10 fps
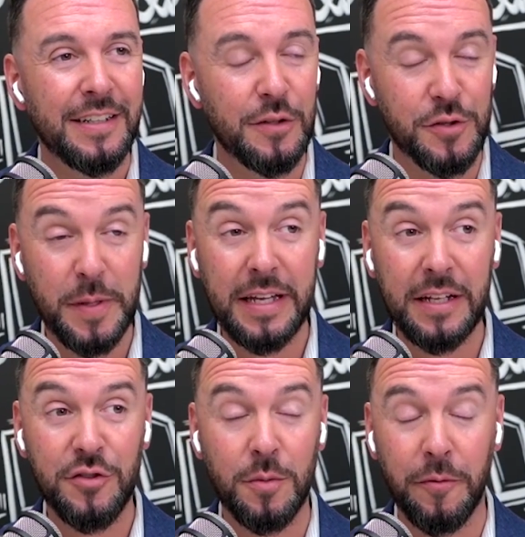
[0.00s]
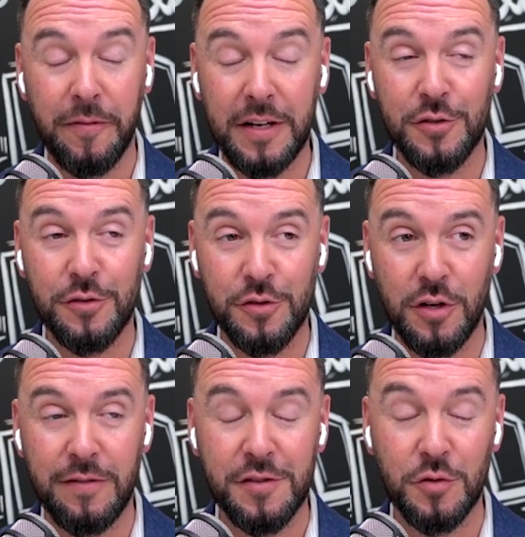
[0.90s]
speaking to the professional
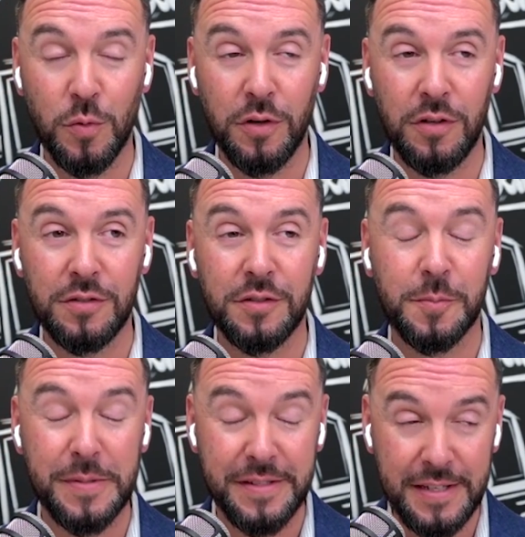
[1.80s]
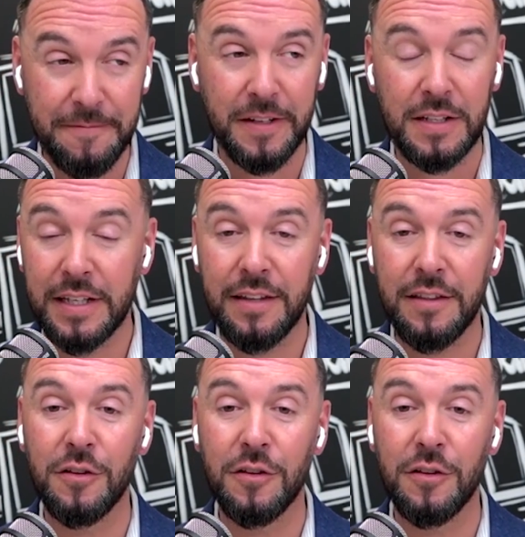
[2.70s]
services world, specifically the